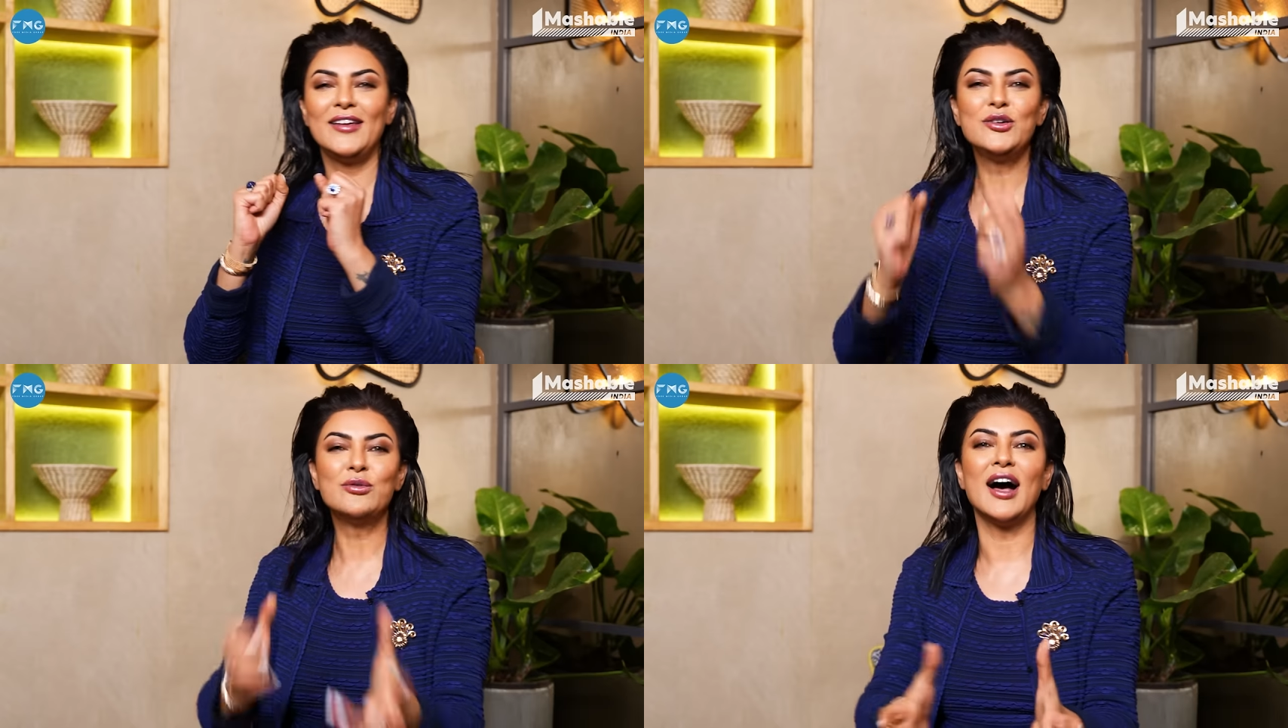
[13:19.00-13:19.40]

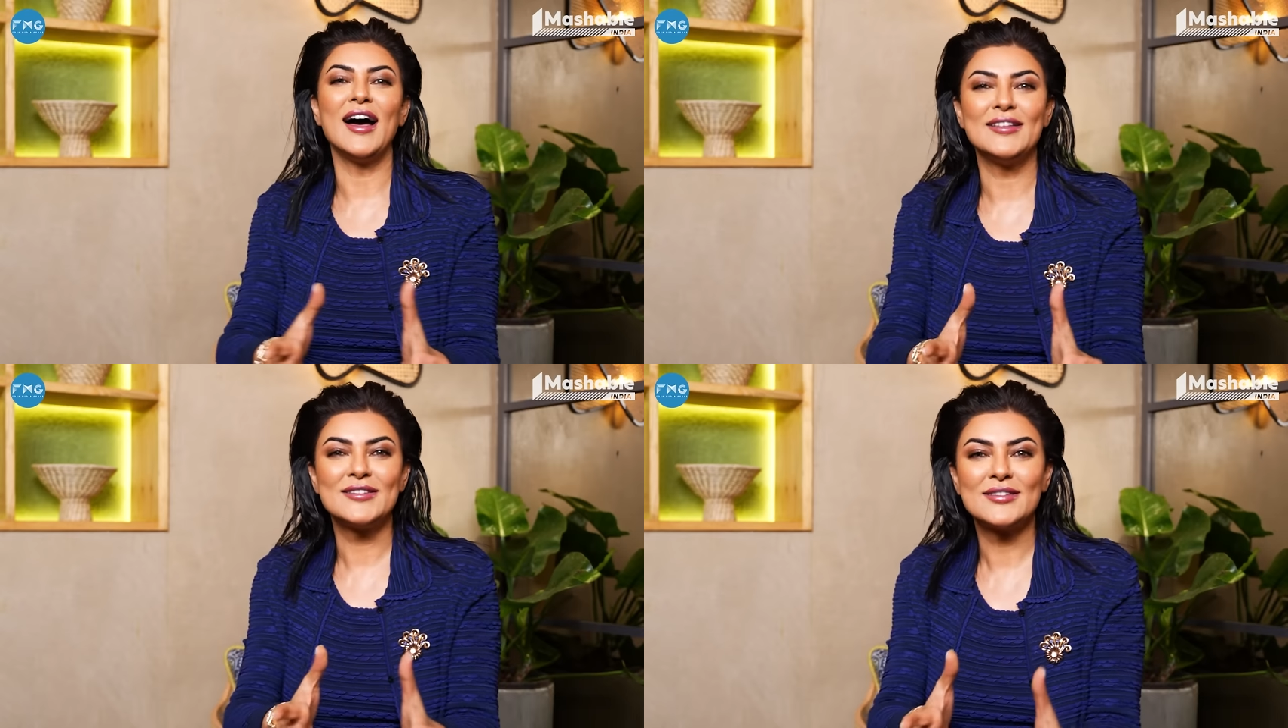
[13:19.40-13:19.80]
You
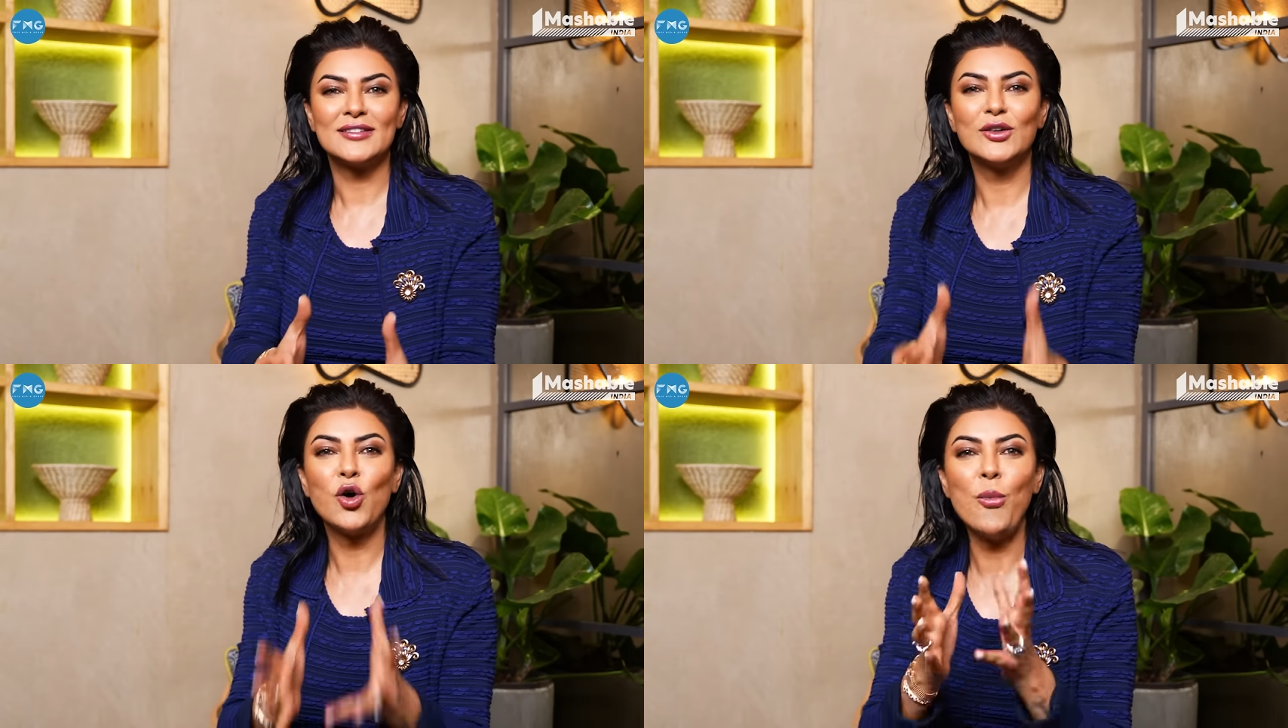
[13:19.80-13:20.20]
guys,
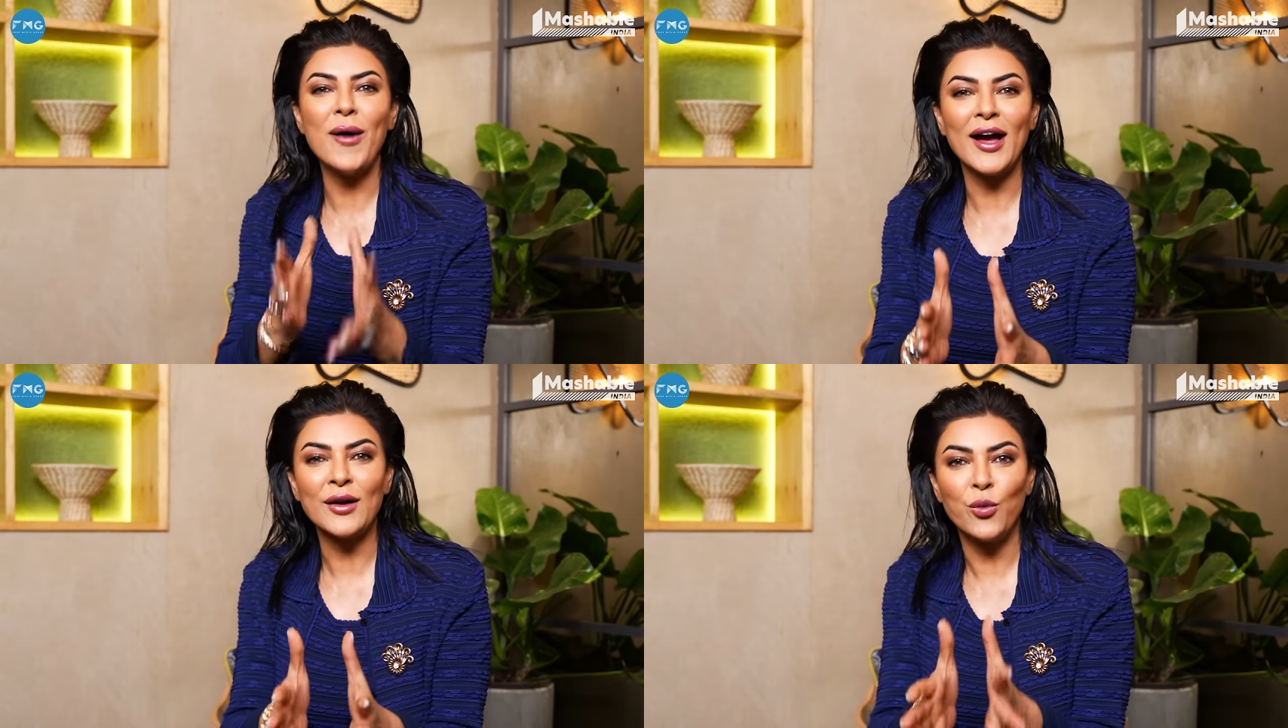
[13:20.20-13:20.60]
go
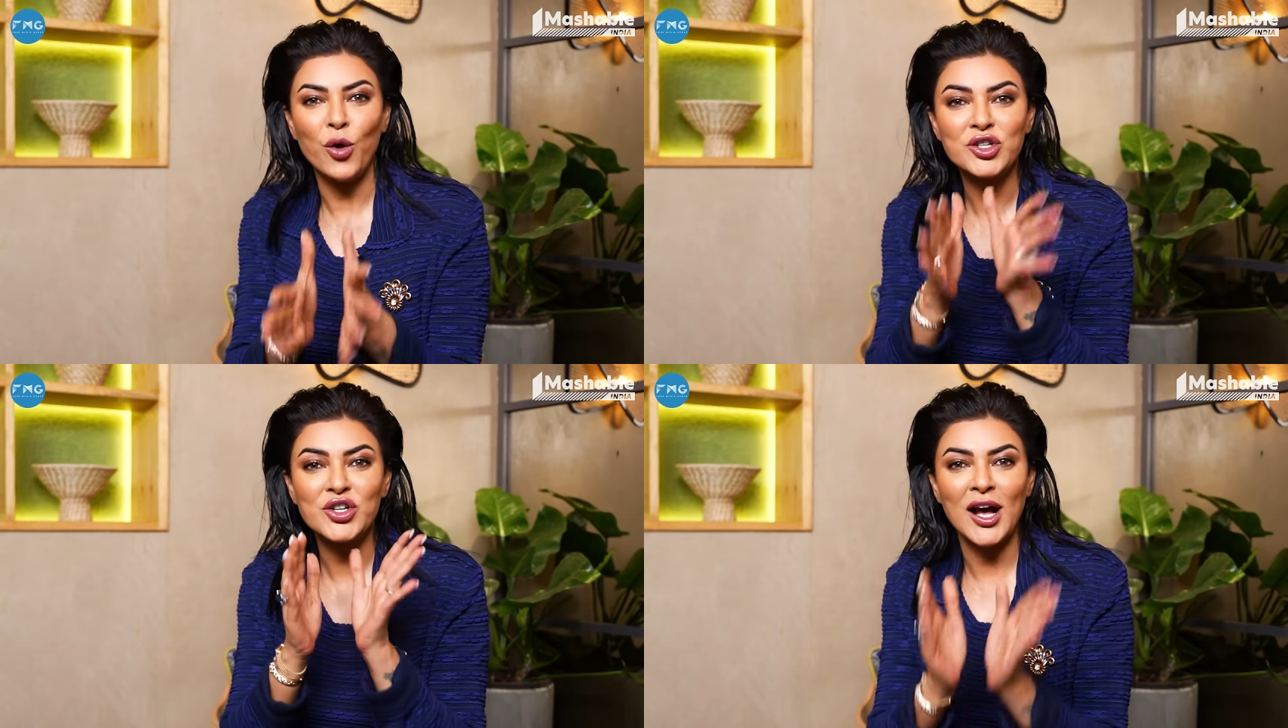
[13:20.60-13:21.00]
back,
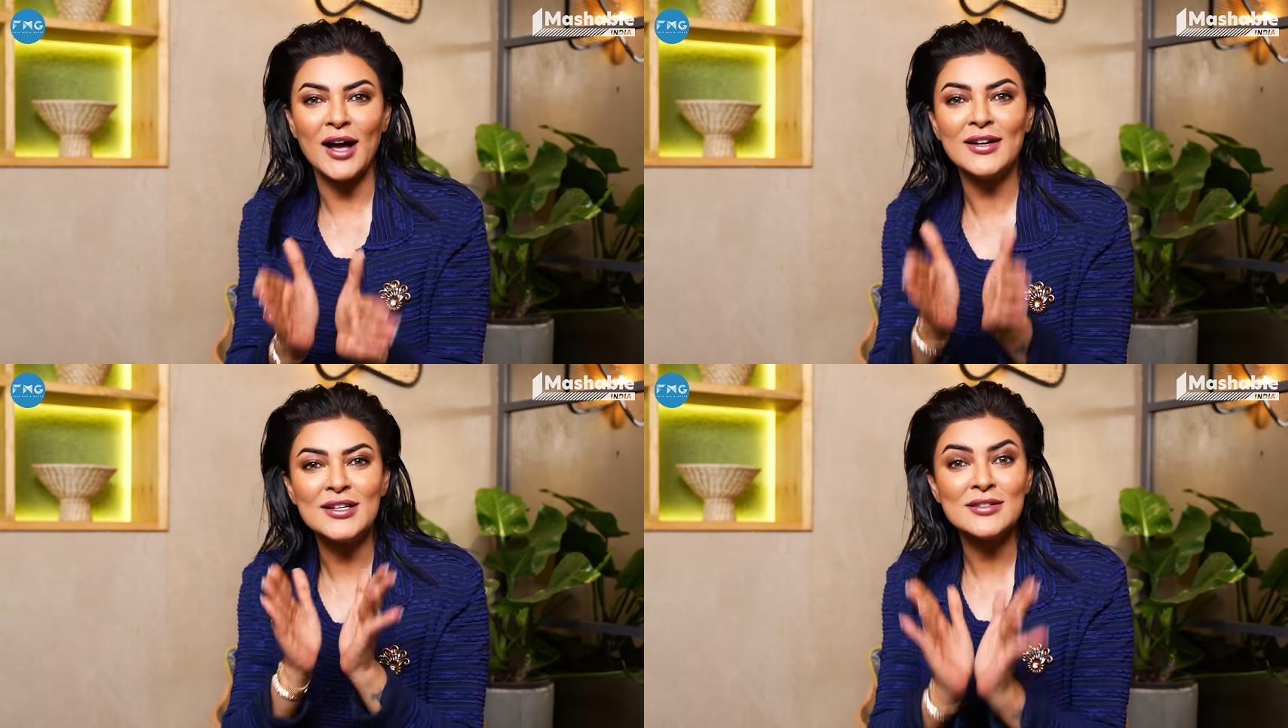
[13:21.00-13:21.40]
watch
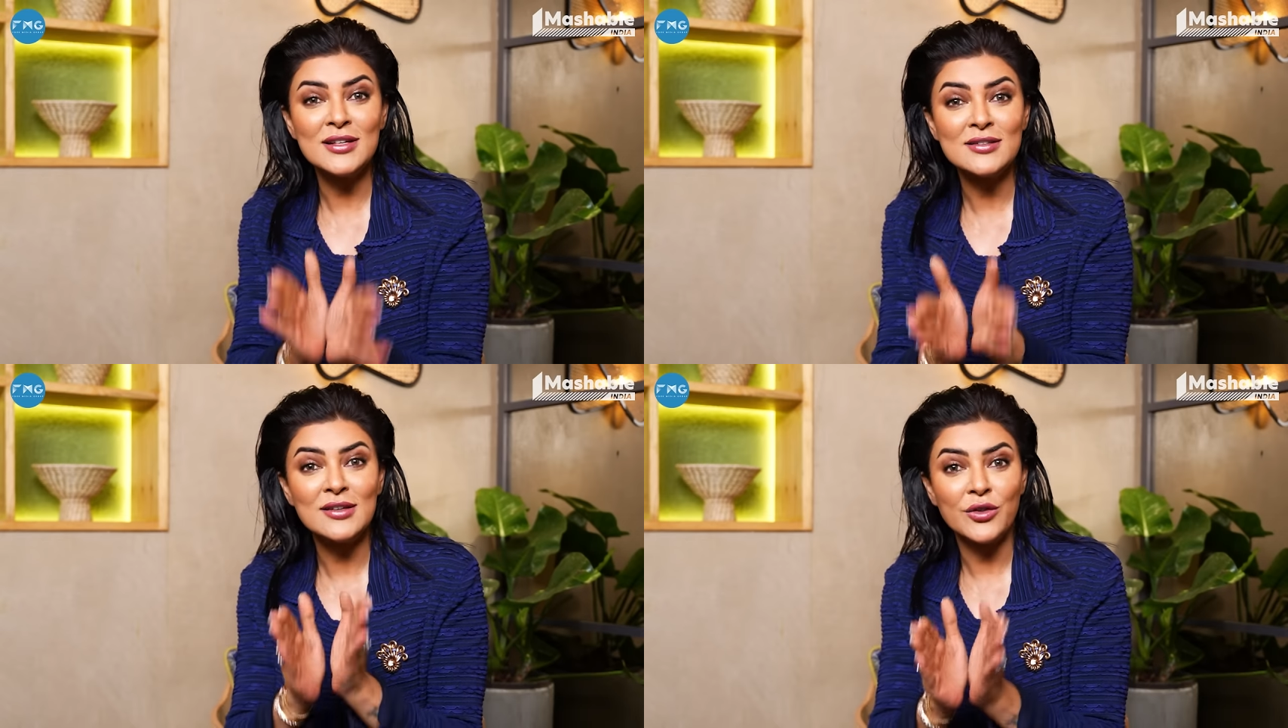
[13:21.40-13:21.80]
Aarya
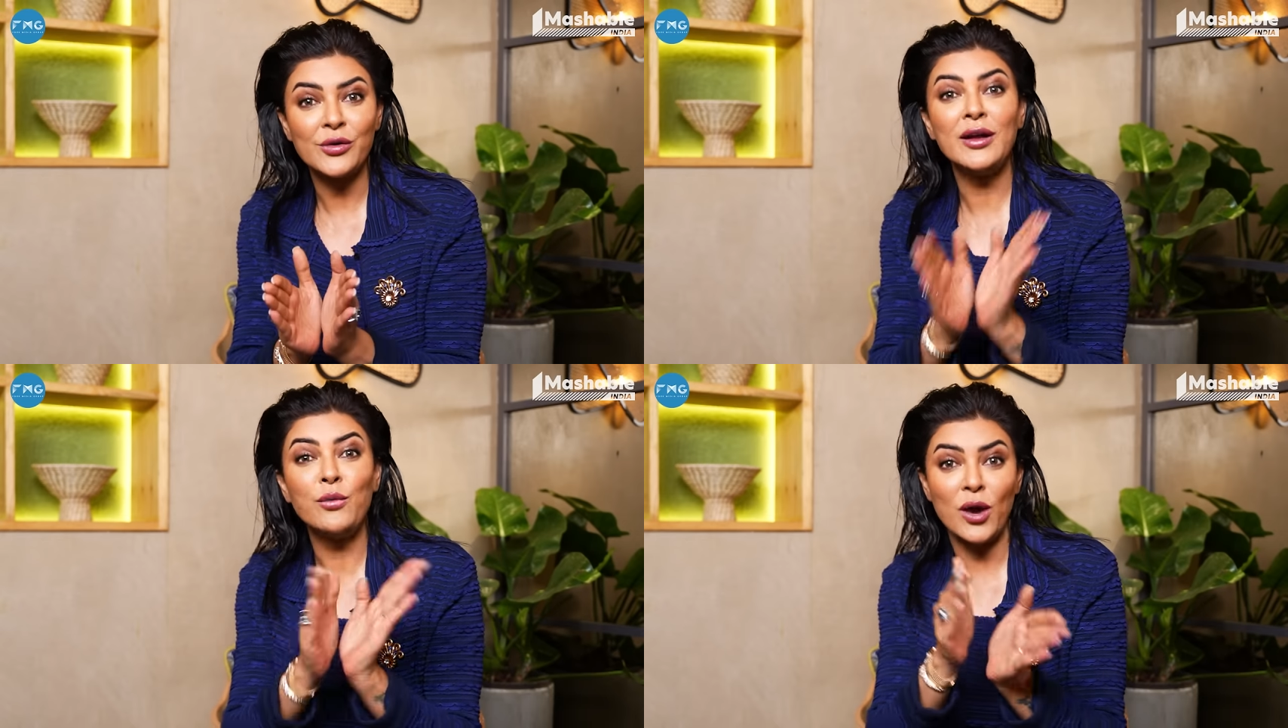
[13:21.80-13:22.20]
season 3,